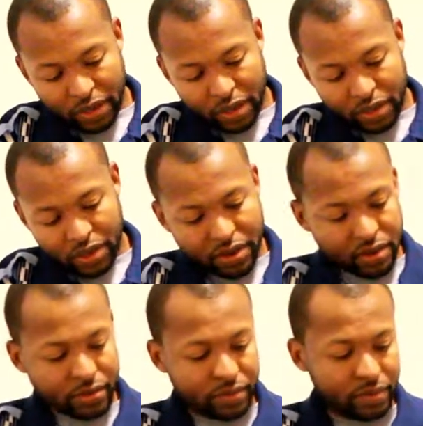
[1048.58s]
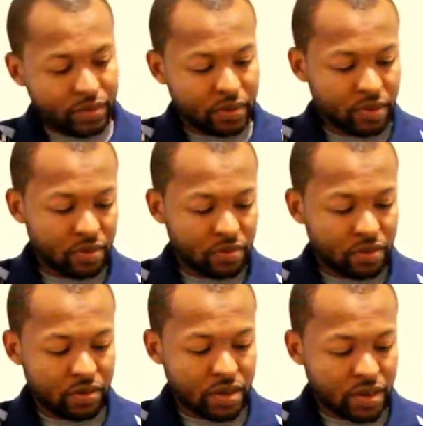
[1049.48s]
Down there.
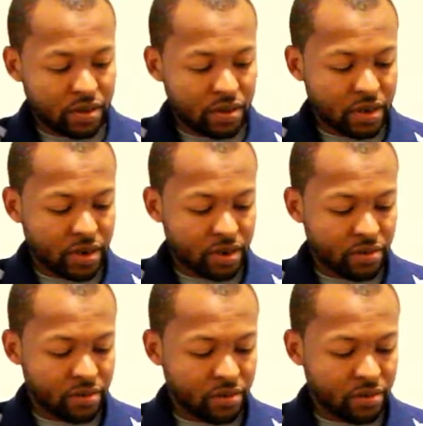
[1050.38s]
Down there.